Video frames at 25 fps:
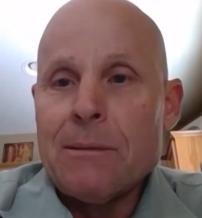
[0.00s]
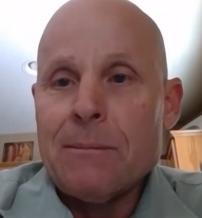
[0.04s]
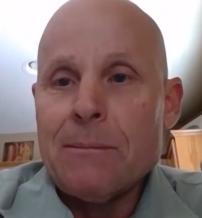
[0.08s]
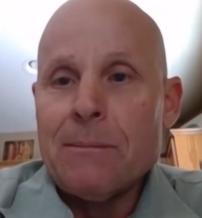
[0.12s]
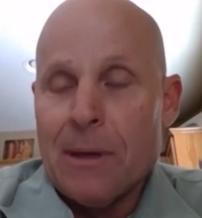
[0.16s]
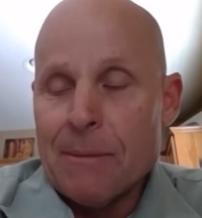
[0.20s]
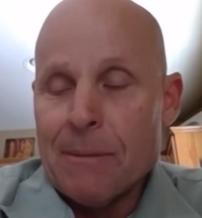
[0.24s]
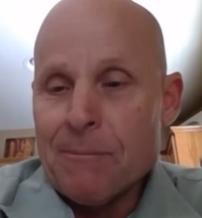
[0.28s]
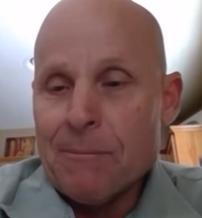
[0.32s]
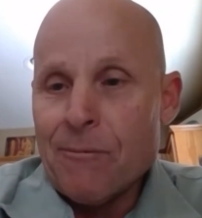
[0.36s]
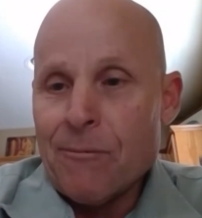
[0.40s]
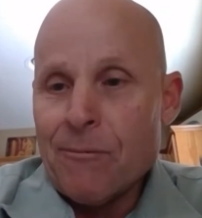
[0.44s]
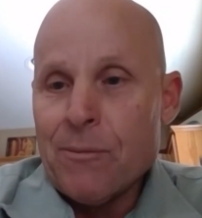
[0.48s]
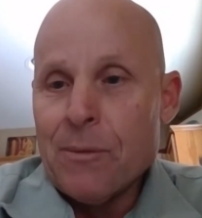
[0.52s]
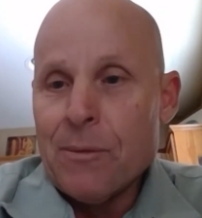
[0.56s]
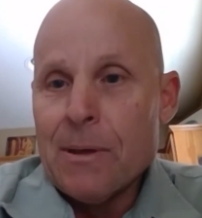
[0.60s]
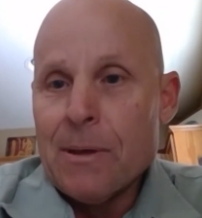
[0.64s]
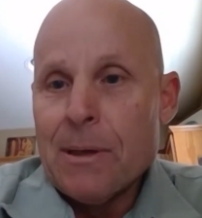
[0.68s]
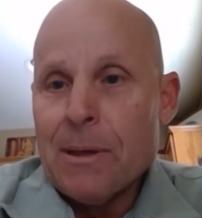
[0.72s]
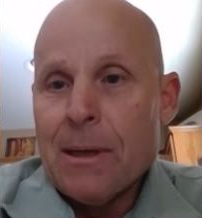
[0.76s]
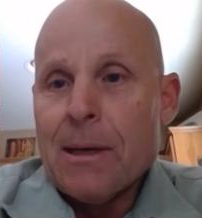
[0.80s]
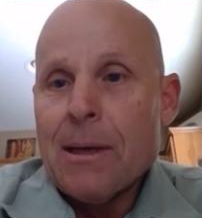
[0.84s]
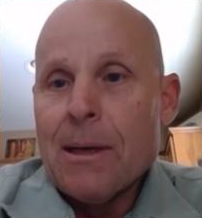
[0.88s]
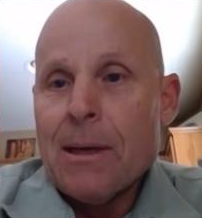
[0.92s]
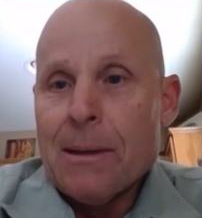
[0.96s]
and
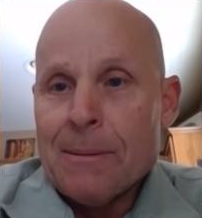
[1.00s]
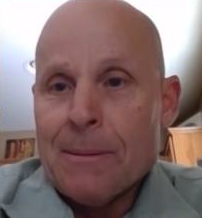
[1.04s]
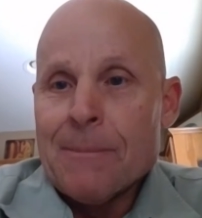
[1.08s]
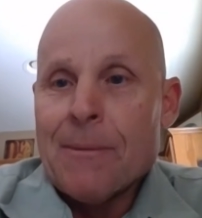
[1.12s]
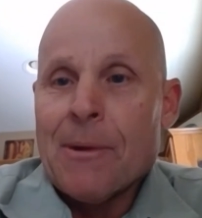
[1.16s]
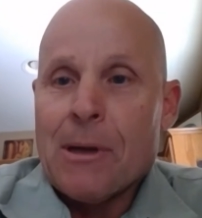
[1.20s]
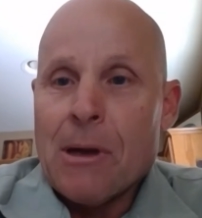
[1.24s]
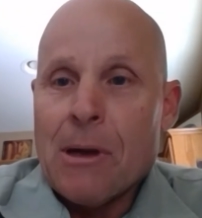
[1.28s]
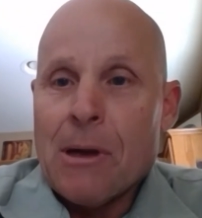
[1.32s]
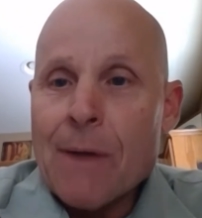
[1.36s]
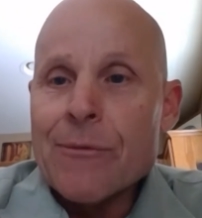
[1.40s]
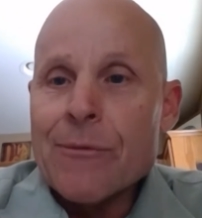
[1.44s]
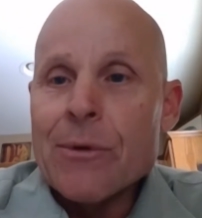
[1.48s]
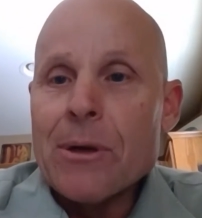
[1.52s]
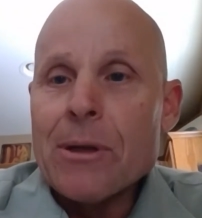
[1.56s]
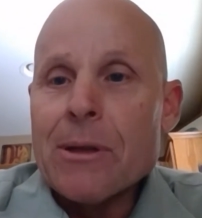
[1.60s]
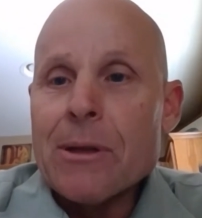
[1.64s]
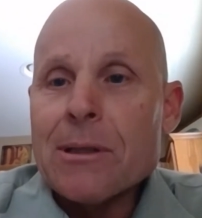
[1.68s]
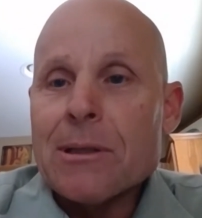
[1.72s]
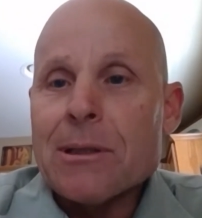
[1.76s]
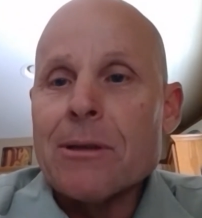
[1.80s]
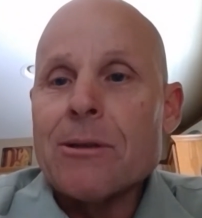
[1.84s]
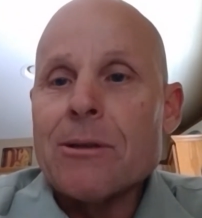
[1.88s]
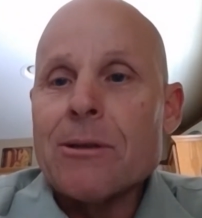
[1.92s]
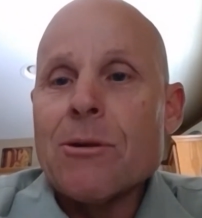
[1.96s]
covering
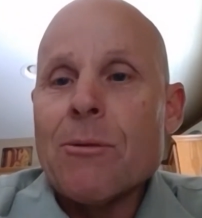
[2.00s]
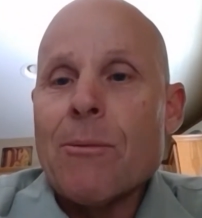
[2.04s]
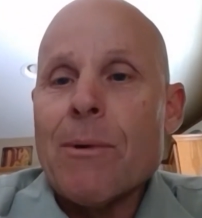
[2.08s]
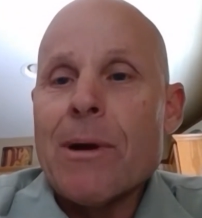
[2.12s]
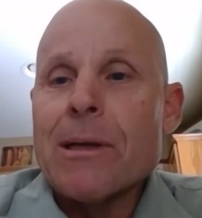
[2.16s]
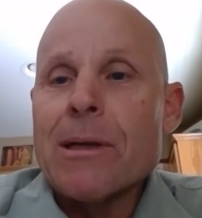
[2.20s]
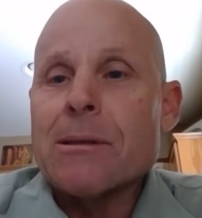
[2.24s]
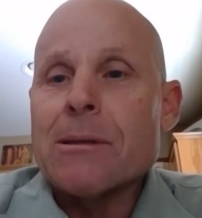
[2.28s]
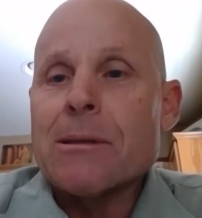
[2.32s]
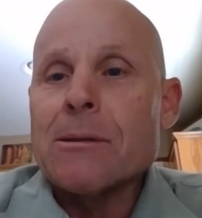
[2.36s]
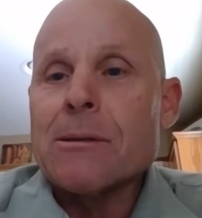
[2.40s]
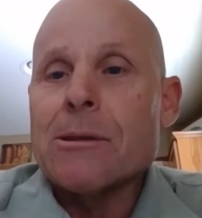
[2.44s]
this situation.